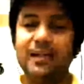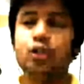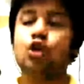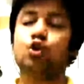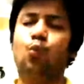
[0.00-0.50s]

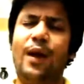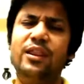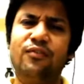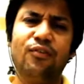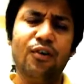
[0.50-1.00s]
So when the
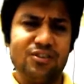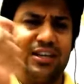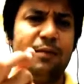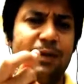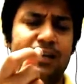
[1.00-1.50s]
first
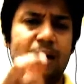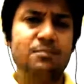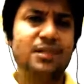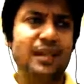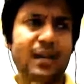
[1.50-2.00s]
element comes in,
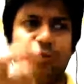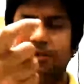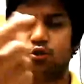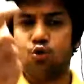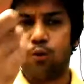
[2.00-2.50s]
it will be
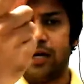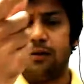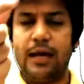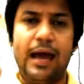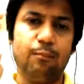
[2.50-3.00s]
stored at
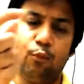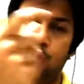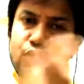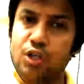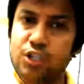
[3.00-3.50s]

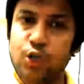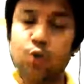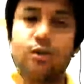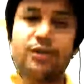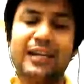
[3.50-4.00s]
position 0,
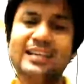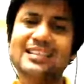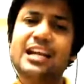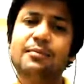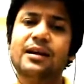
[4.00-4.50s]
the next
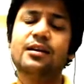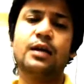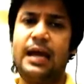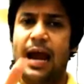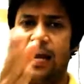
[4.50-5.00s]
element
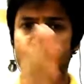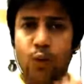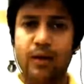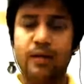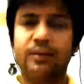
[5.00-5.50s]
at 1,
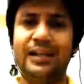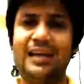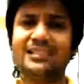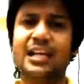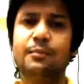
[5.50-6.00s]
the next
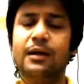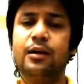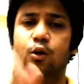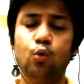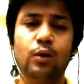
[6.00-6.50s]
element
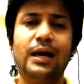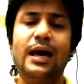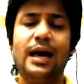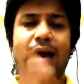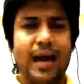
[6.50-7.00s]
2,
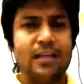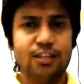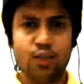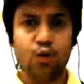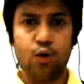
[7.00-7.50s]
and
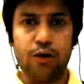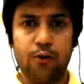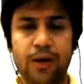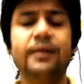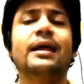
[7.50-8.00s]
so on,
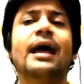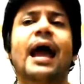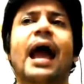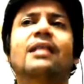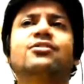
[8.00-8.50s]
right?
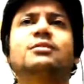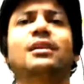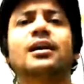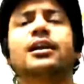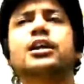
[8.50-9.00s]
And
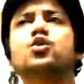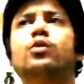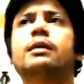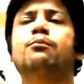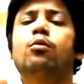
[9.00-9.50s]
similarly you can
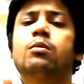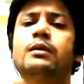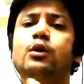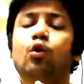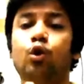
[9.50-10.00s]
probably
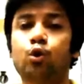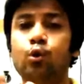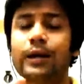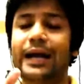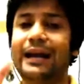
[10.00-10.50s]
go to
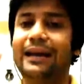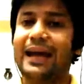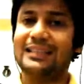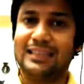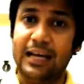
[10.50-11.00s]
index
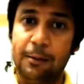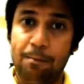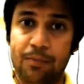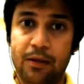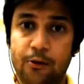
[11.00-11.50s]
n,
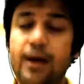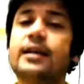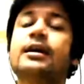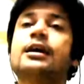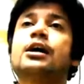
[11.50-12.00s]
right?
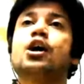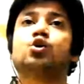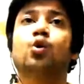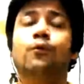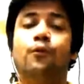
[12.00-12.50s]

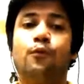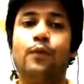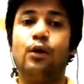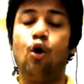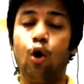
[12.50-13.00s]
So when
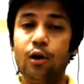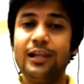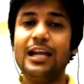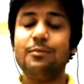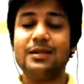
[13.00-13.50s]
all the
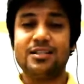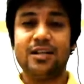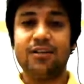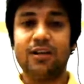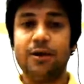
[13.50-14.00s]
elements are
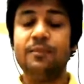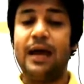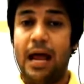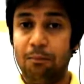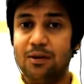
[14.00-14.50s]
there,
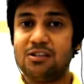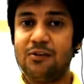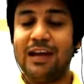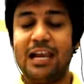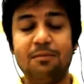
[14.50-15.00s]
n plus 1
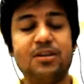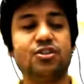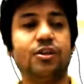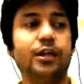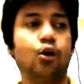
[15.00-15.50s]
elements are
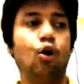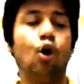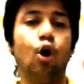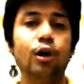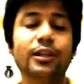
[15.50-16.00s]
there,
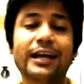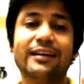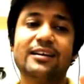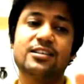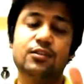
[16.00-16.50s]
all the
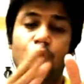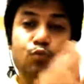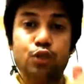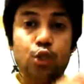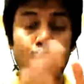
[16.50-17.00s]
indices from
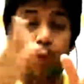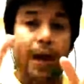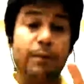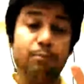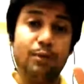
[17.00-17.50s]
0 to n
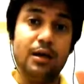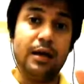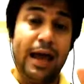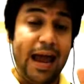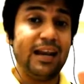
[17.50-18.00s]
plus
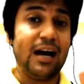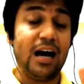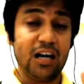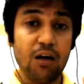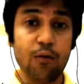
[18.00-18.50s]
n are
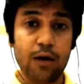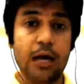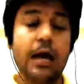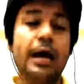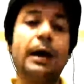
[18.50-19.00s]
covered.
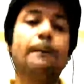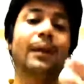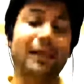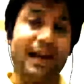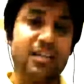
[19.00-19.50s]
But
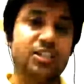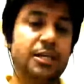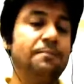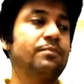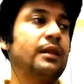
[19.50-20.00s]
let's say
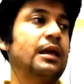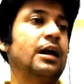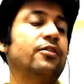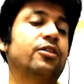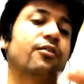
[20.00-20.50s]

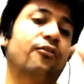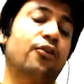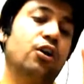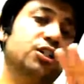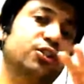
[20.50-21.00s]
the
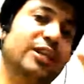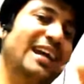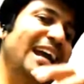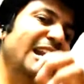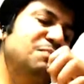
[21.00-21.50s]
first 3
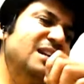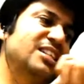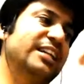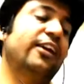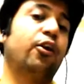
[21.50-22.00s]
elements
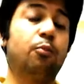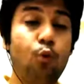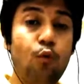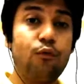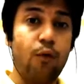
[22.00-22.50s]
get removed
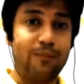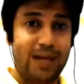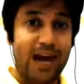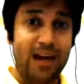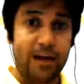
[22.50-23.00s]
from the
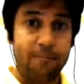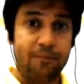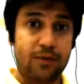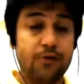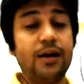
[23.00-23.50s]
array,
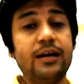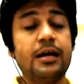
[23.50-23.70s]
right?